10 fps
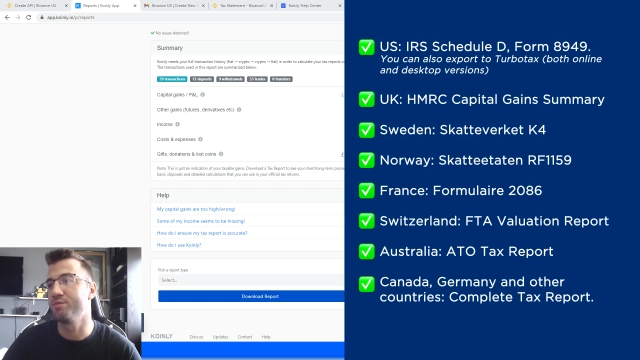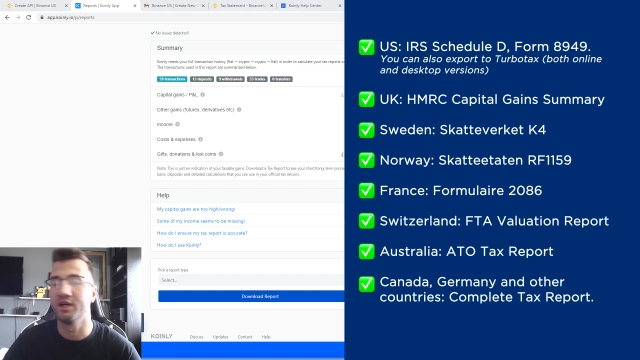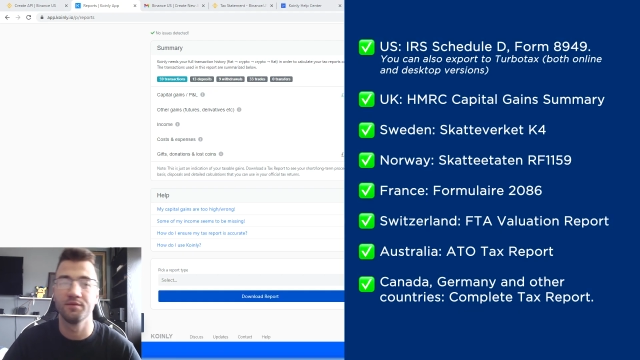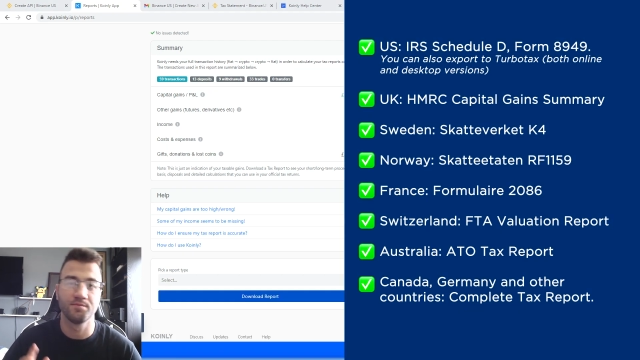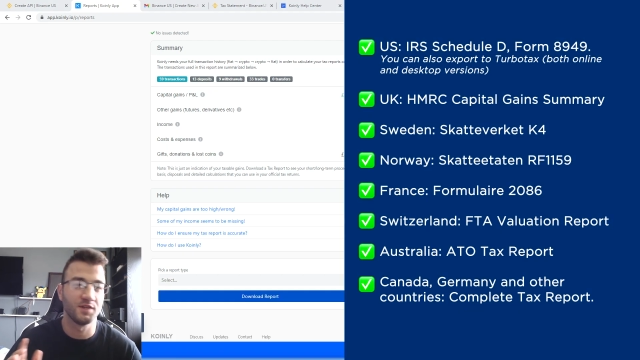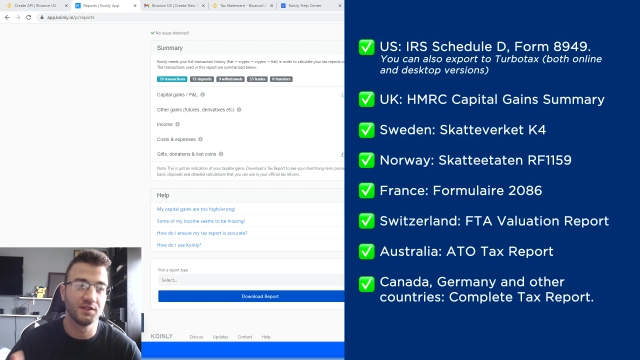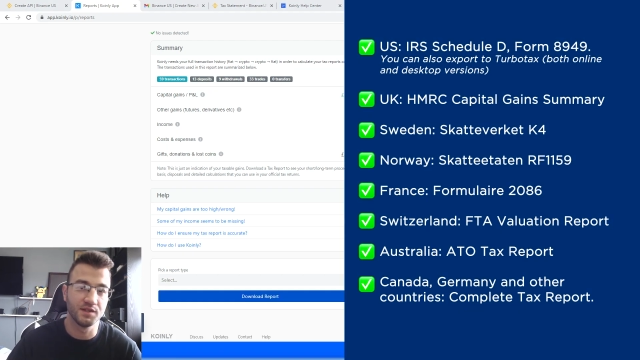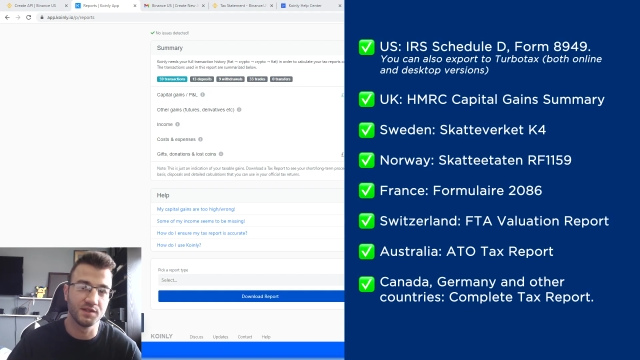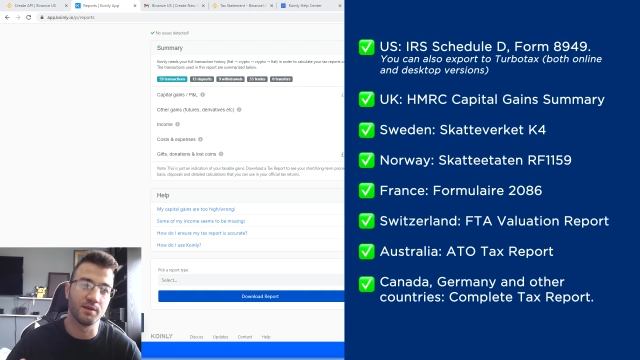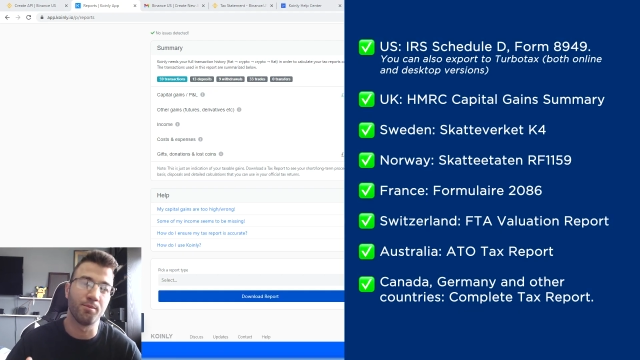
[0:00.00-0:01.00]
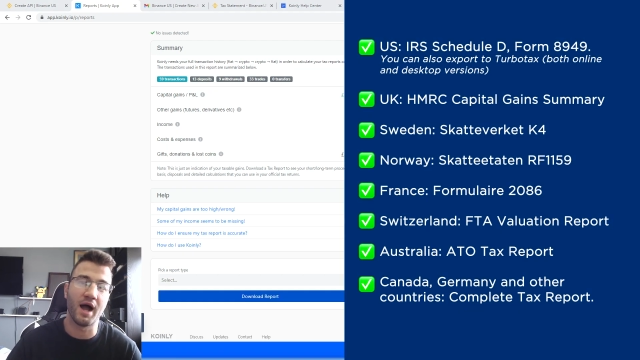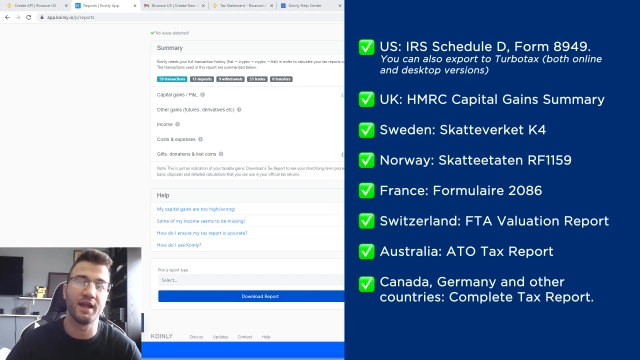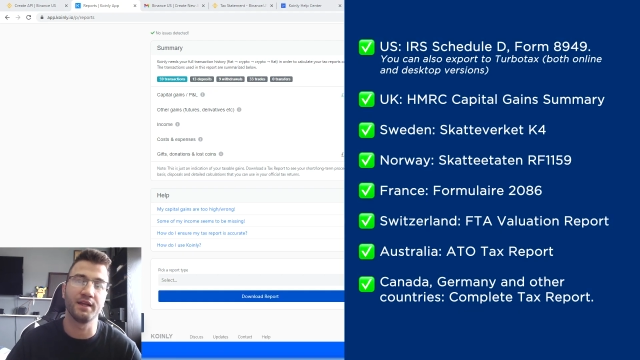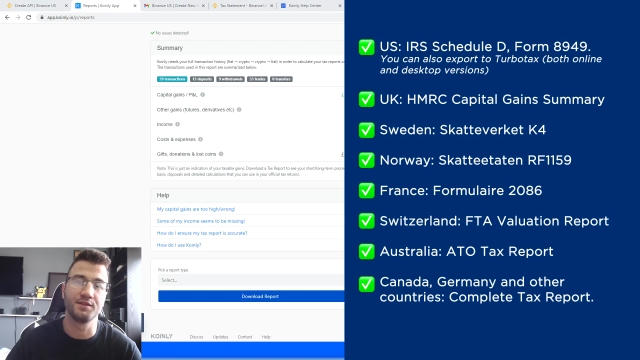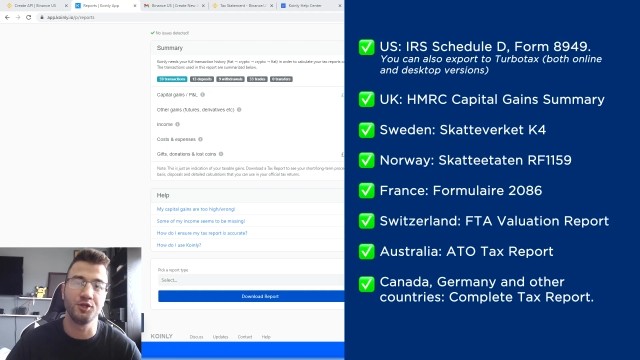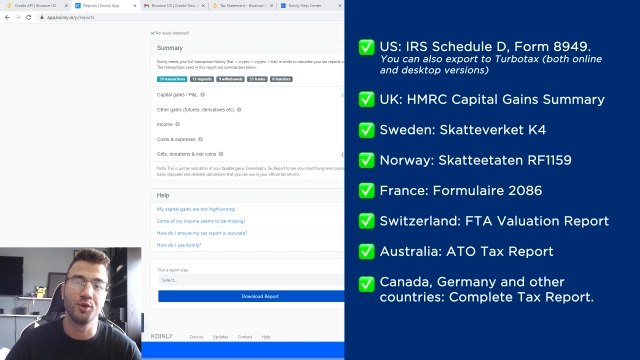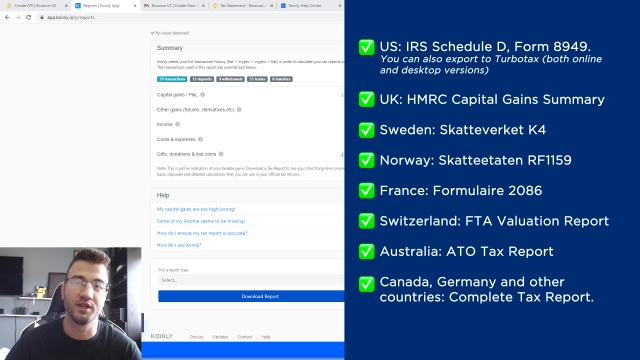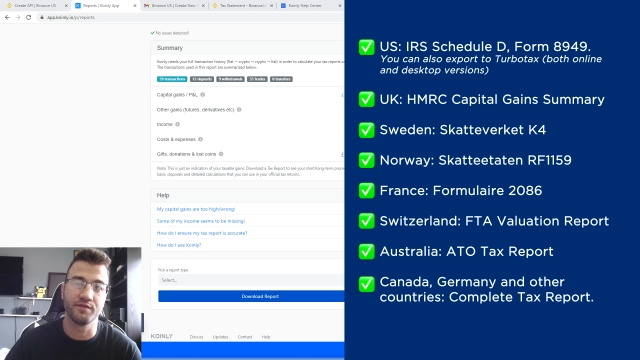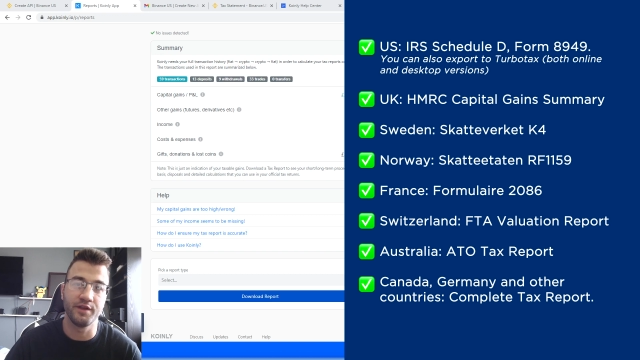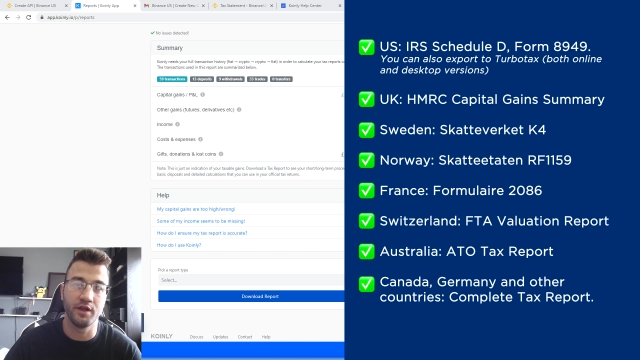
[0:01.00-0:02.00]
but since this is a Binance U
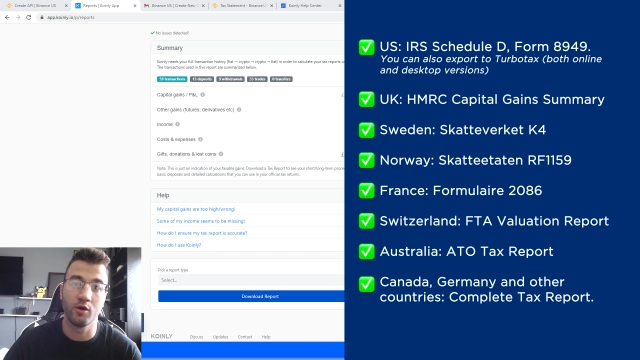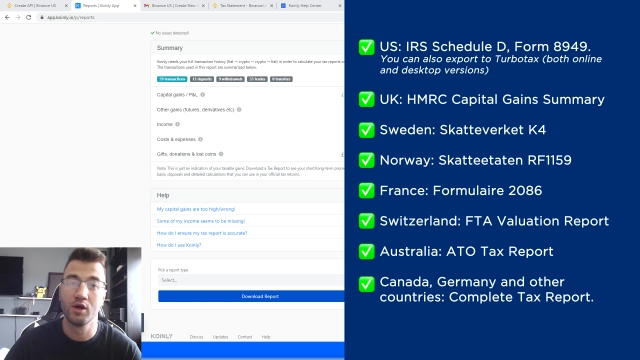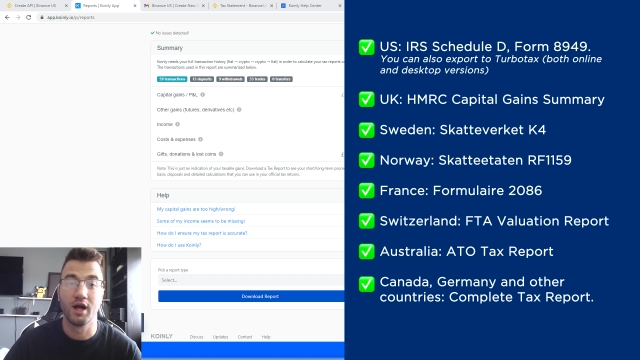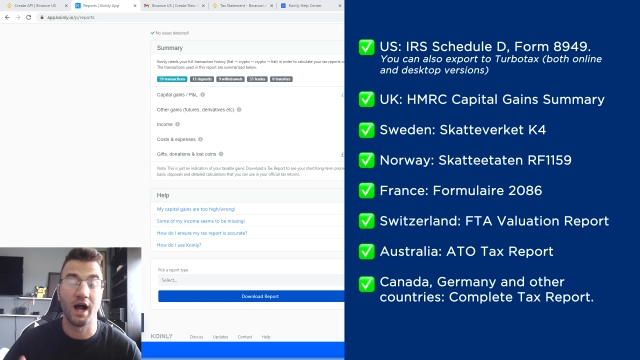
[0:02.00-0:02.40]
S video,